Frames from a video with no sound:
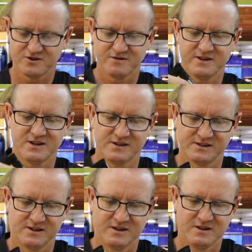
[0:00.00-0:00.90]
of it.
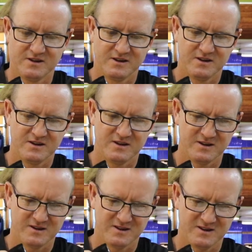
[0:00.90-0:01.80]

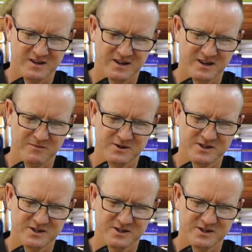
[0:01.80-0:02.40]
And we're